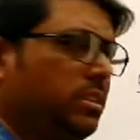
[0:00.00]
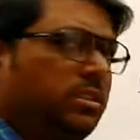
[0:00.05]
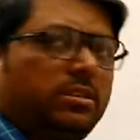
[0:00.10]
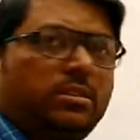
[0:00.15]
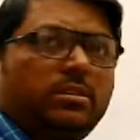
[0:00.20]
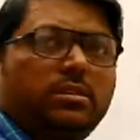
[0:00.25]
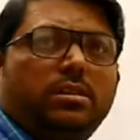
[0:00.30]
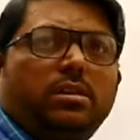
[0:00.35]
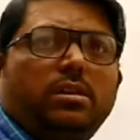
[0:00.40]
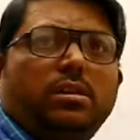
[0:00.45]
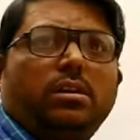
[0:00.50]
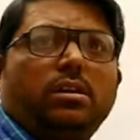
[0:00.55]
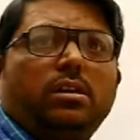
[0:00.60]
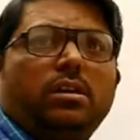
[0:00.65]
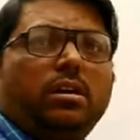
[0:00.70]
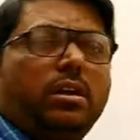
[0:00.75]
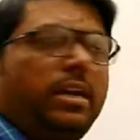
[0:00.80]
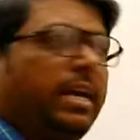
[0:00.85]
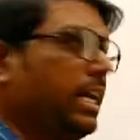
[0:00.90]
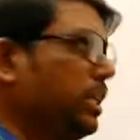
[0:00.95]
another book
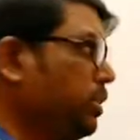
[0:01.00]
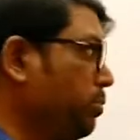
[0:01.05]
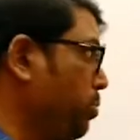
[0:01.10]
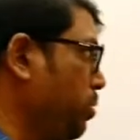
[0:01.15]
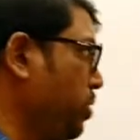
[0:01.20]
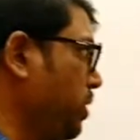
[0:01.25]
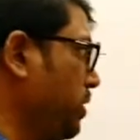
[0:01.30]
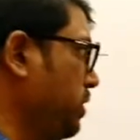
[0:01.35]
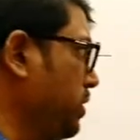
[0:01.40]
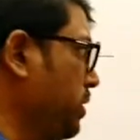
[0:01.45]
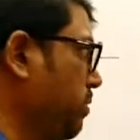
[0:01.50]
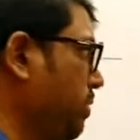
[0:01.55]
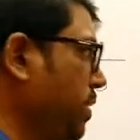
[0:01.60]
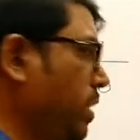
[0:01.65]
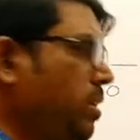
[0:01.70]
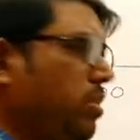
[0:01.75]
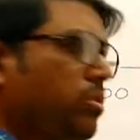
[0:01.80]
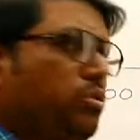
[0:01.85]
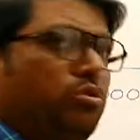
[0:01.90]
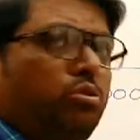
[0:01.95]
also.
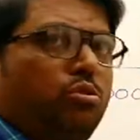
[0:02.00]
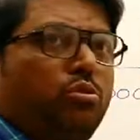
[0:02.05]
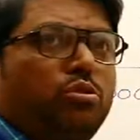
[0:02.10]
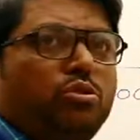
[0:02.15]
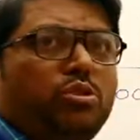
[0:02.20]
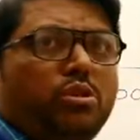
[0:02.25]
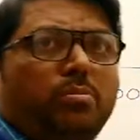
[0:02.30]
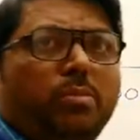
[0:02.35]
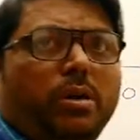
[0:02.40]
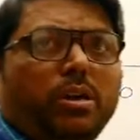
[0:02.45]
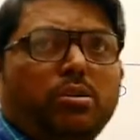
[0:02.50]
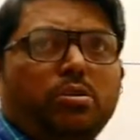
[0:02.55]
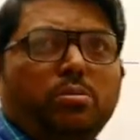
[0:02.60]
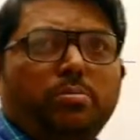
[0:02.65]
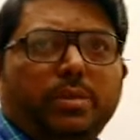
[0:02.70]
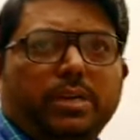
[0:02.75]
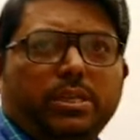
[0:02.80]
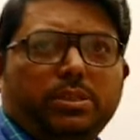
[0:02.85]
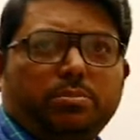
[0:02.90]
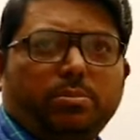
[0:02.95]
Then simply,
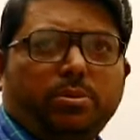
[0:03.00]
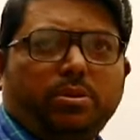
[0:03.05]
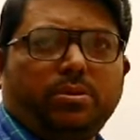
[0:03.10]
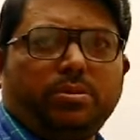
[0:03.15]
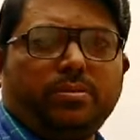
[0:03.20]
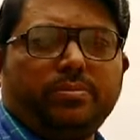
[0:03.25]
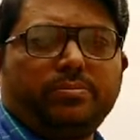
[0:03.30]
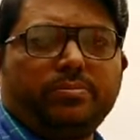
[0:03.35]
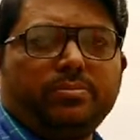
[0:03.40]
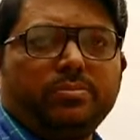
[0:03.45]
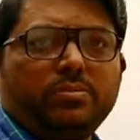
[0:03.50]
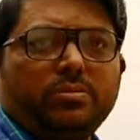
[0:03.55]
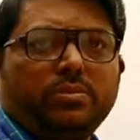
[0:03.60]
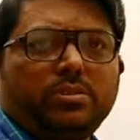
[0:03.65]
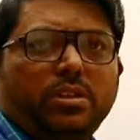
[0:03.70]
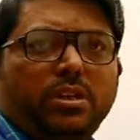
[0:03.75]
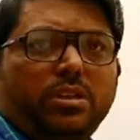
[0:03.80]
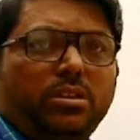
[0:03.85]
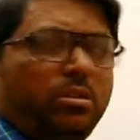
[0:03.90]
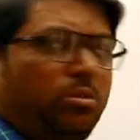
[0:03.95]
whenever there are
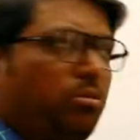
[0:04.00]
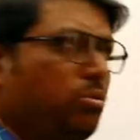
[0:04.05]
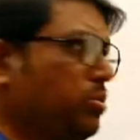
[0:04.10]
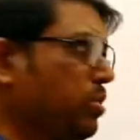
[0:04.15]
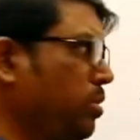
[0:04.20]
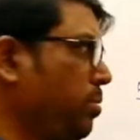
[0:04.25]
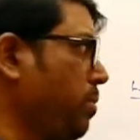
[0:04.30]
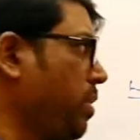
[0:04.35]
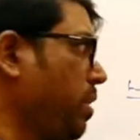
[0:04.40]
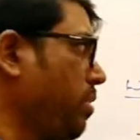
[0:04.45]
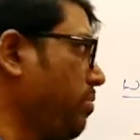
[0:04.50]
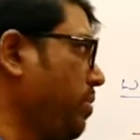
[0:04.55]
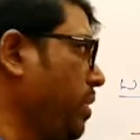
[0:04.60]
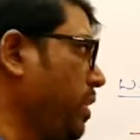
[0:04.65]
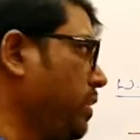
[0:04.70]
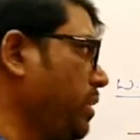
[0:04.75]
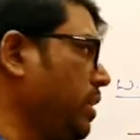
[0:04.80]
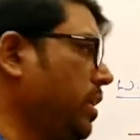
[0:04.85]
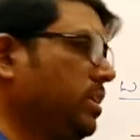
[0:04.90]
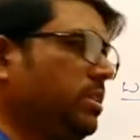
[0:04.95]
different months, I said
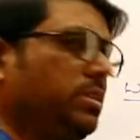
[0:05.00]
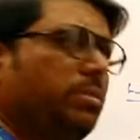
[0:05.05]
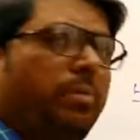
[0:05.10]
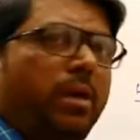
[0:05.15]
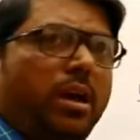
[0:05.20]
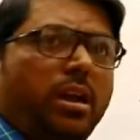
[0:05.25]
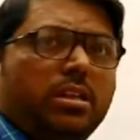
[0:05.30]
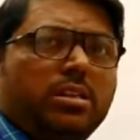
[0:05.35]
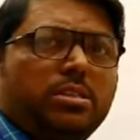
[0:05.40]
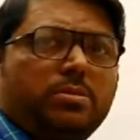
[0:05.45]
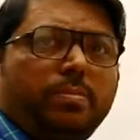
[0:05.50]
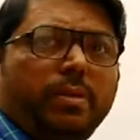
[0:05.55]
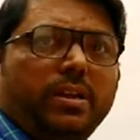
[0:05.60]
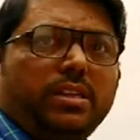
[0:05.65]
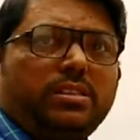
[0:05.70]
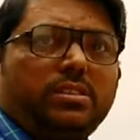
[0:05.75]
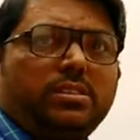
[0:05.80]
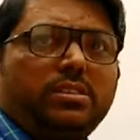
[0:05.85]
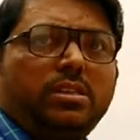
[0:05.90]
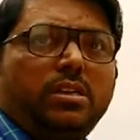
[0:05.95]
that only cross check
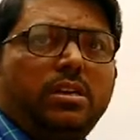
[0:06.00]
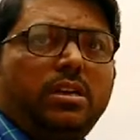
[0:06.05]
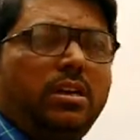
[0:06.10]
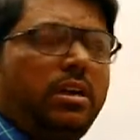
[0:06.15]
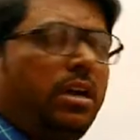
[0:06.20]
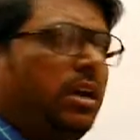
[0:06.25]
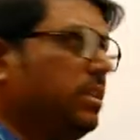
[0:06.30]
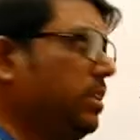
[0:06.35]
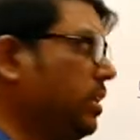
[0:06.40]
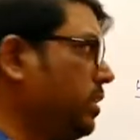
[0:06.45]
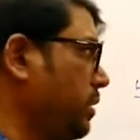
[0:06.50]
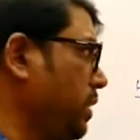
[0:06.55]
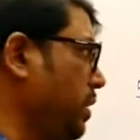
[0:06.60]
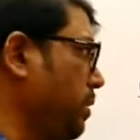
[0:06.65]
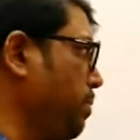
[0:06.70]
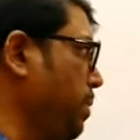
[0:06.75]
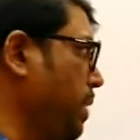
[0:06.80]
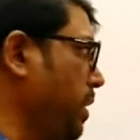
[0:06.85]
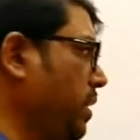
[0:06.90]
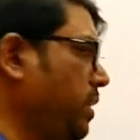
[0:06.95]
deposited but not
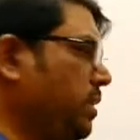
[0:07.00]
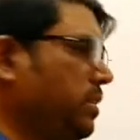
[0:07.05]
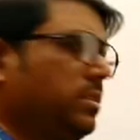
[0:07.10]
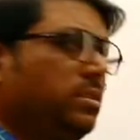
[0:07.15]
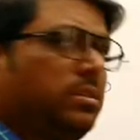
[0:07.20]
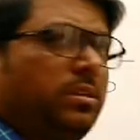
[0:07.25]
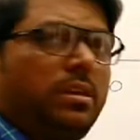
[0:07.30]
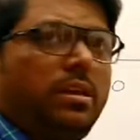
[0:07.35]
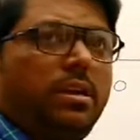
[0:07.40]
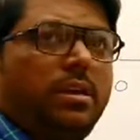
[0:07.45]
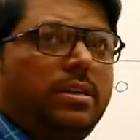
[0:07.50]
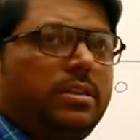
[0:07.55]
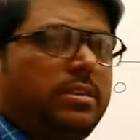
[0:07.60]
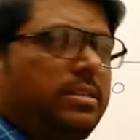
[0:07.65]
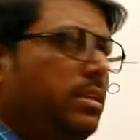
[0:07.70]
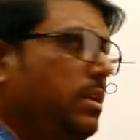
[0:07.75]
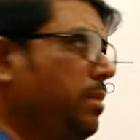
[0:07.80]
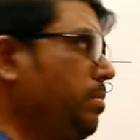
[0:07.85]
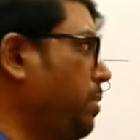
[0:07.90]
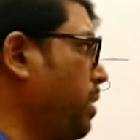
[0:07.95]
collected as well as
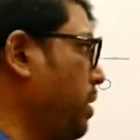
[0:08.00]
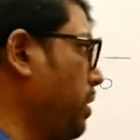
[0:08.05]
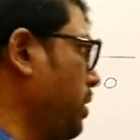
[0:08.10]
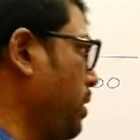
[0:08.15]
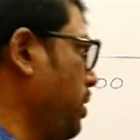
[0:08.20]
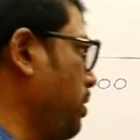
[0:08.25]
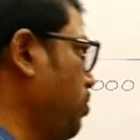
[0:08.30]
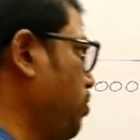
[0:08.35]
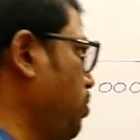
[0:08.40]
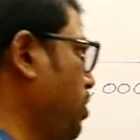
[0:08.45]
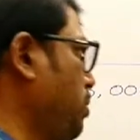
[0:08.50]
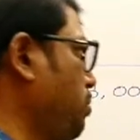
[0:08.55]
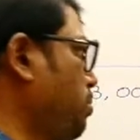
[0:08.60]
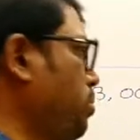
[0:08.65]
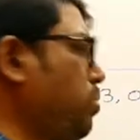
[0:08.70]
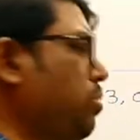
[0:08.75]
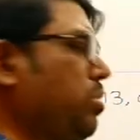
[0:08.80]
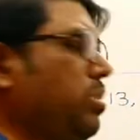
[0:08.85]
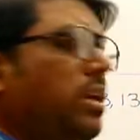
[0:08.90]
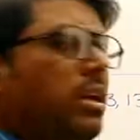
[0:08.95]
issued but not
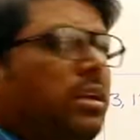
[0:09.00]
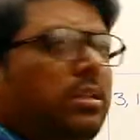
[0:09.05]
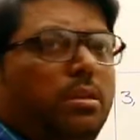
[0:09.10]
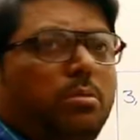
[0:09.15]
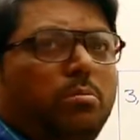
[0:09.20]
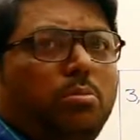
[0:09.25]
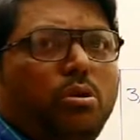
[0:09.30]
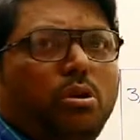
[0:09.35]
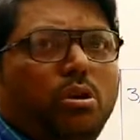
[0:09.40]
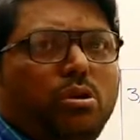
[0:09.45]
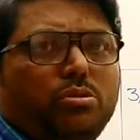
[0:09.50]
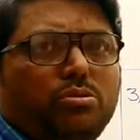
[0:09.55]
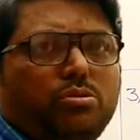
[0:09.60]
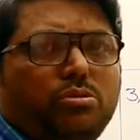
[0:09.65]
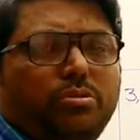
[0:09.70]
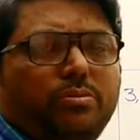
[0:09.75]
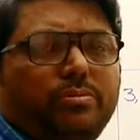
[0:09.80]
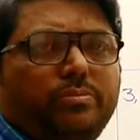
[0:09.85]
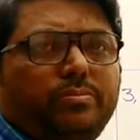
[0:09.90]
presented. I will see that.